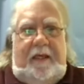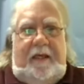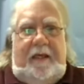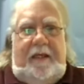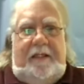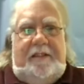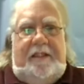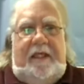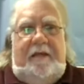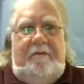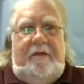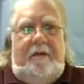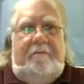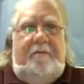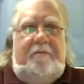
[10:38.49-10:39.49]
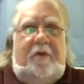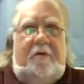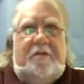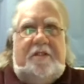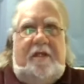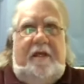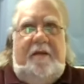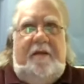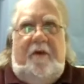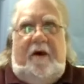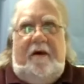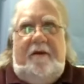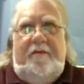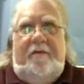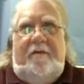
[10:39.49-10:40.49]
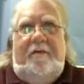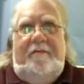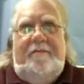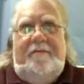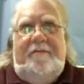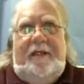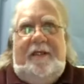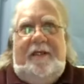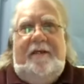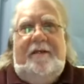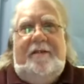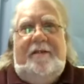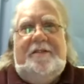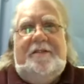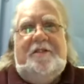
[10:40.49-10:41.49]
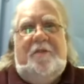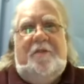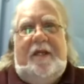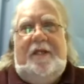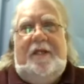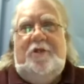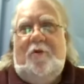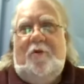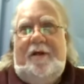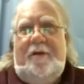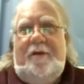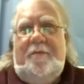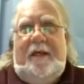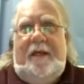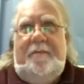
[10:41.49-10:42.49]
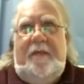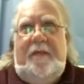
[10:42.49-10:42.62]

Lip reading: And it seemed to personally bother the assistant manager quite a bit.